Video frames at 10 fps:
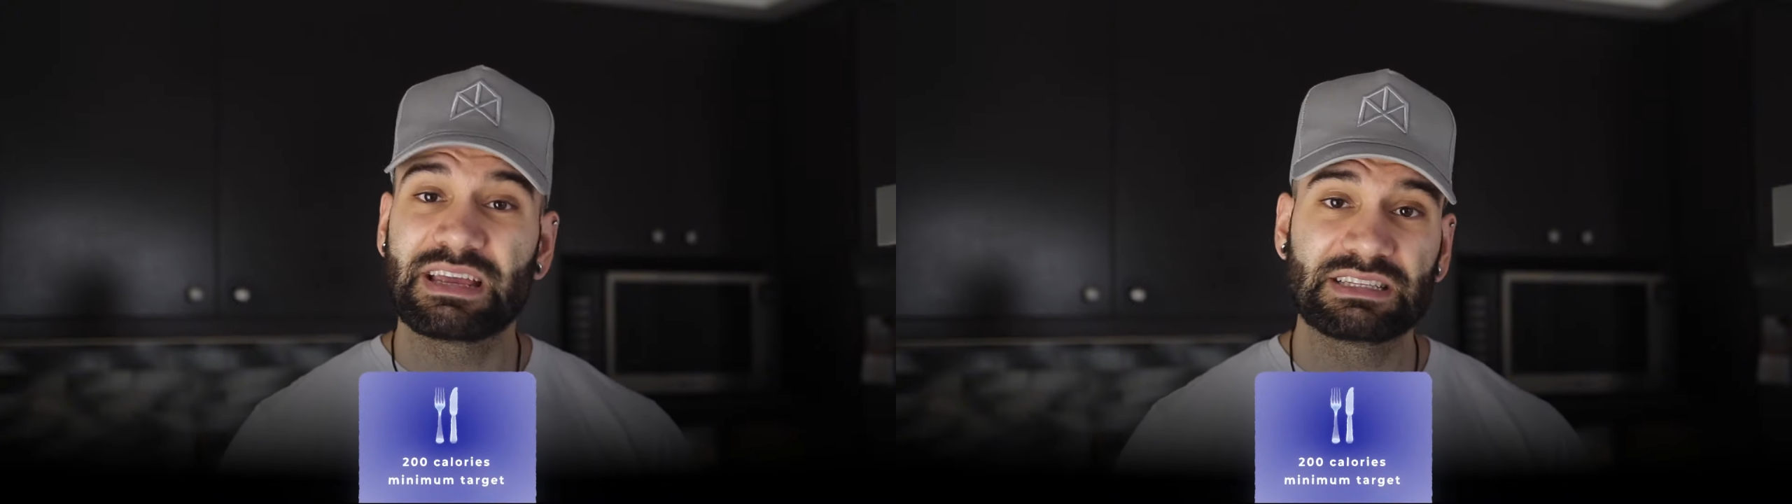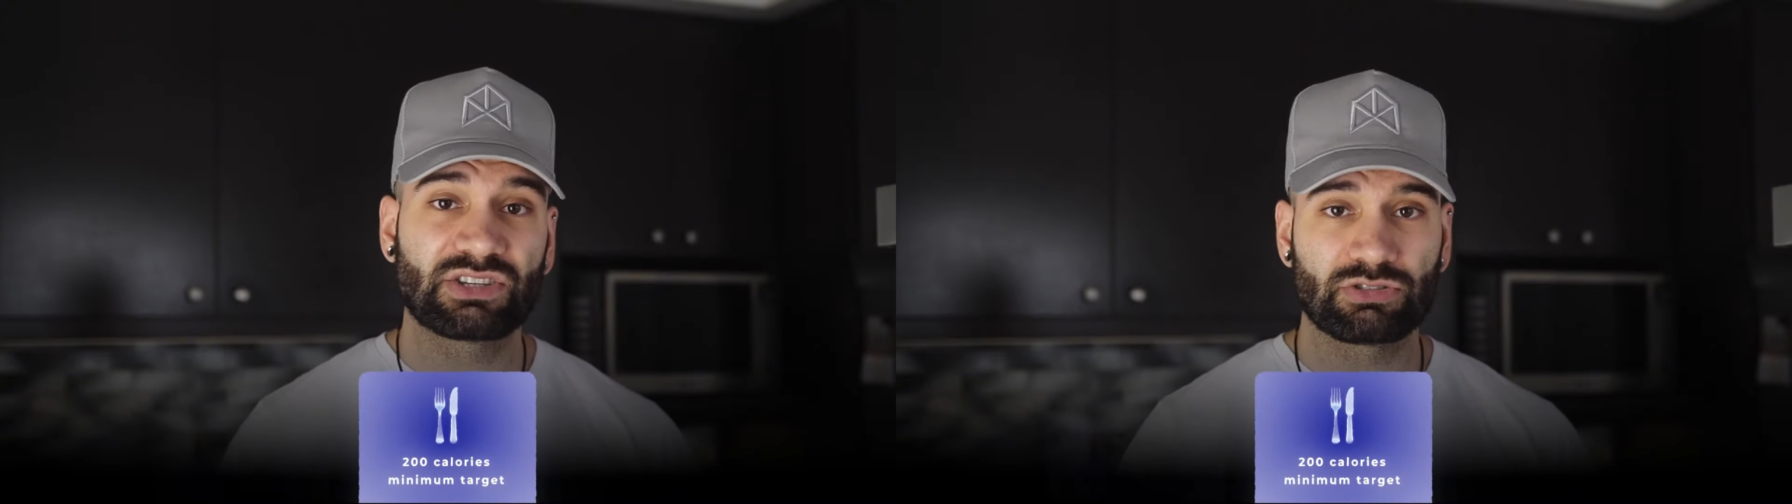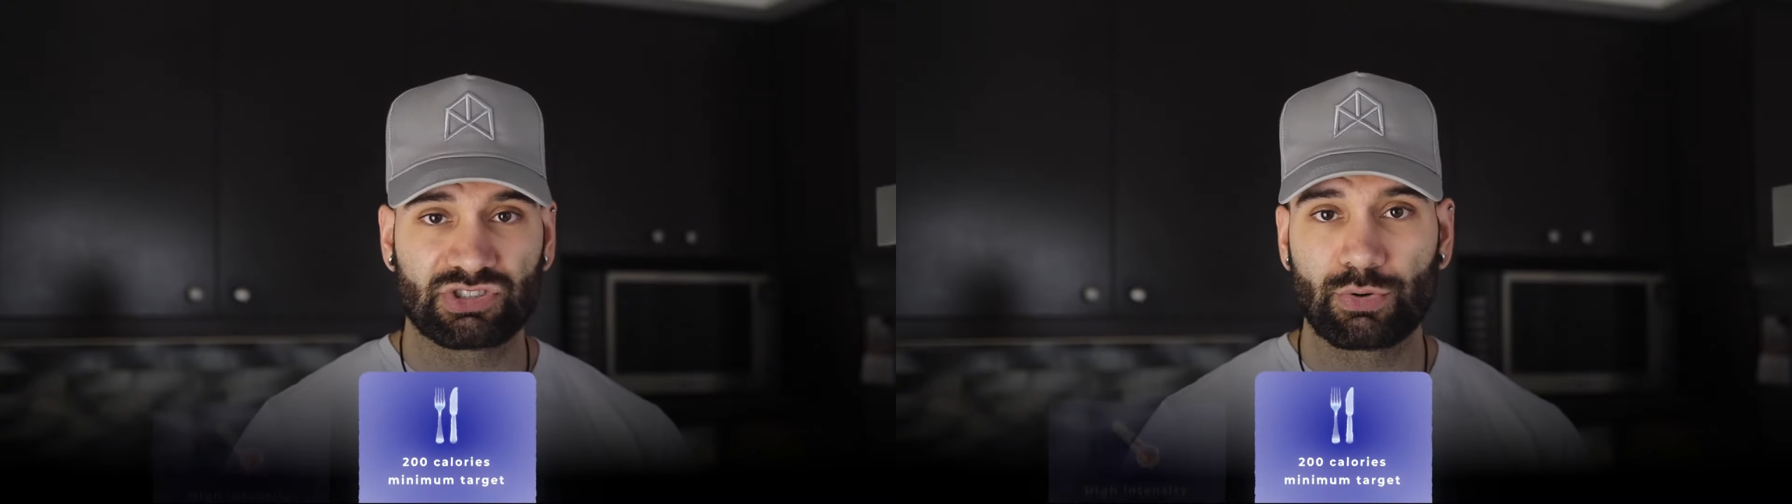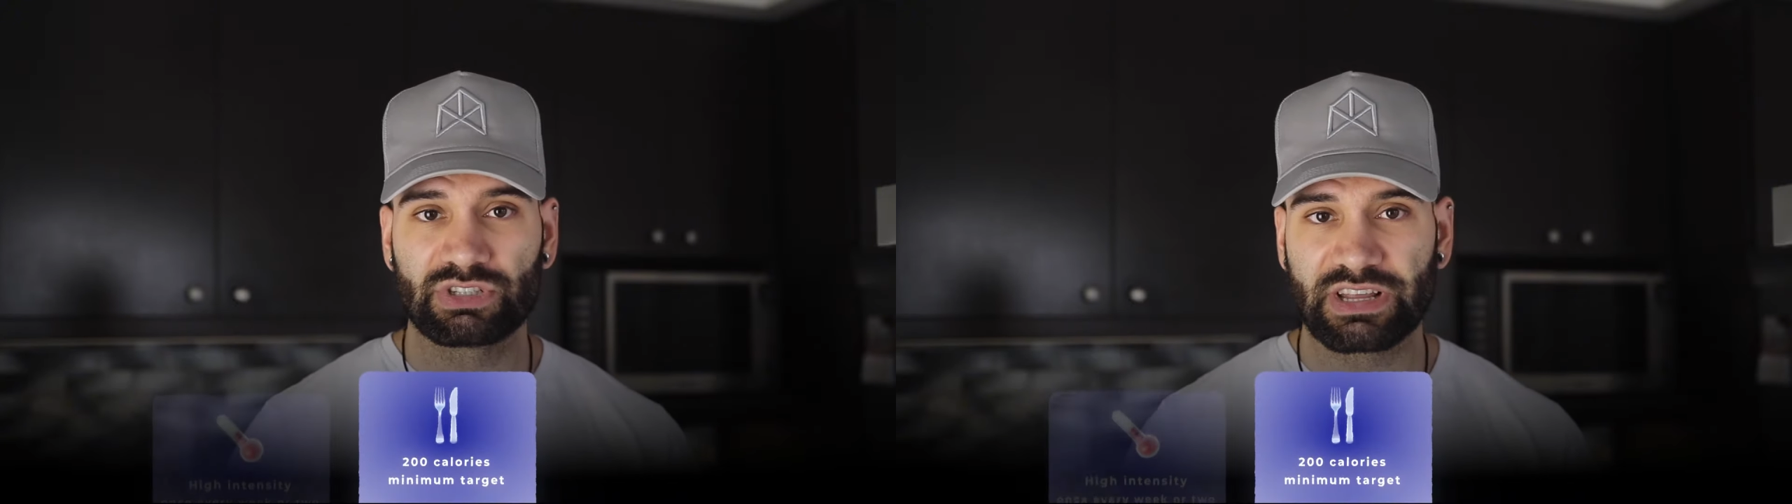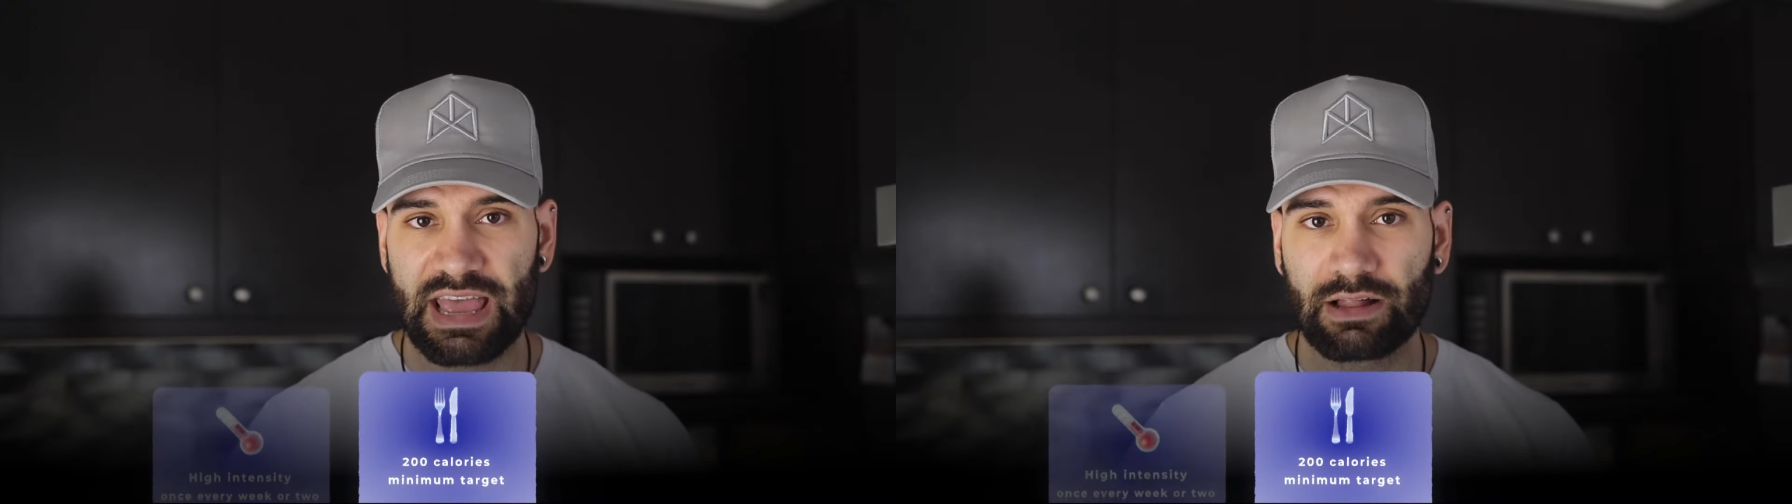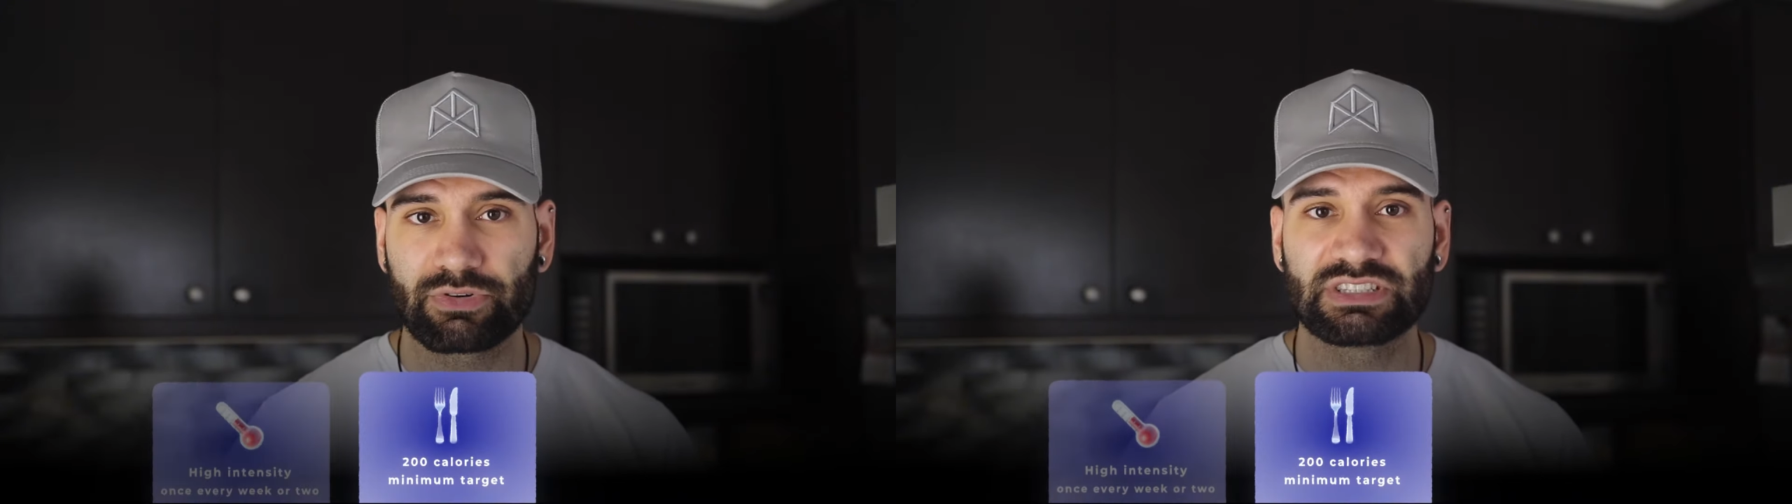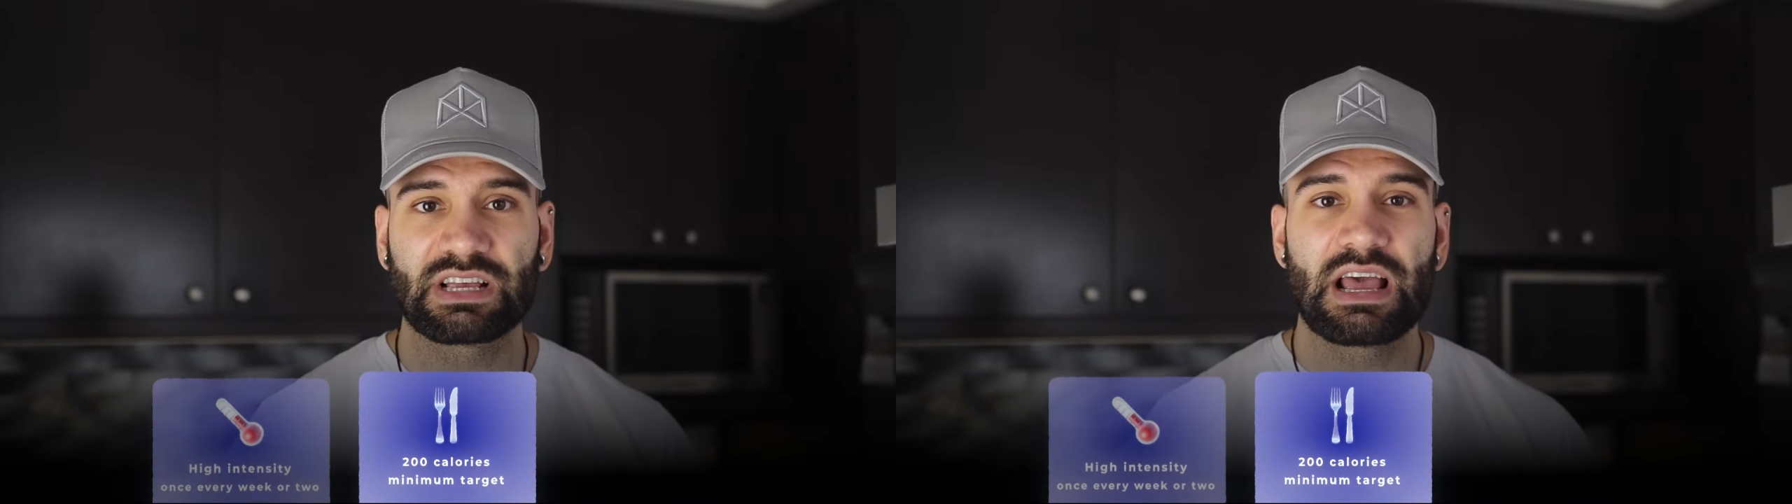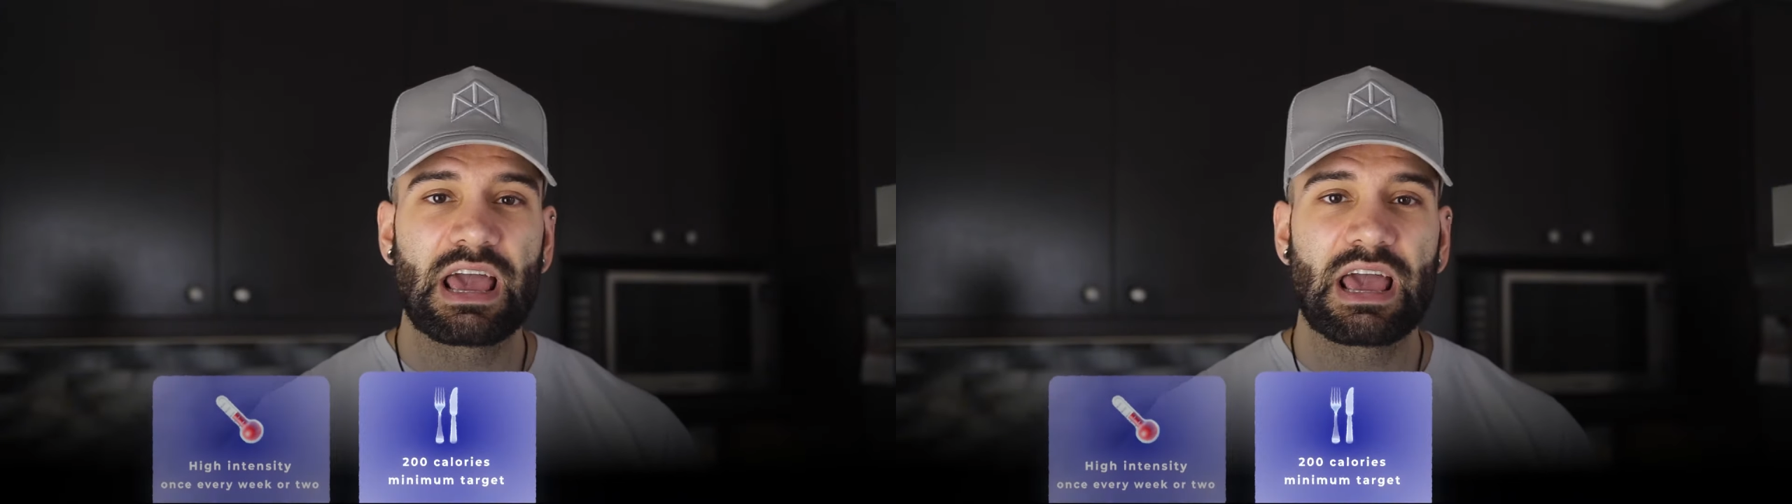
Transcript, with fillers: is those 200 calories,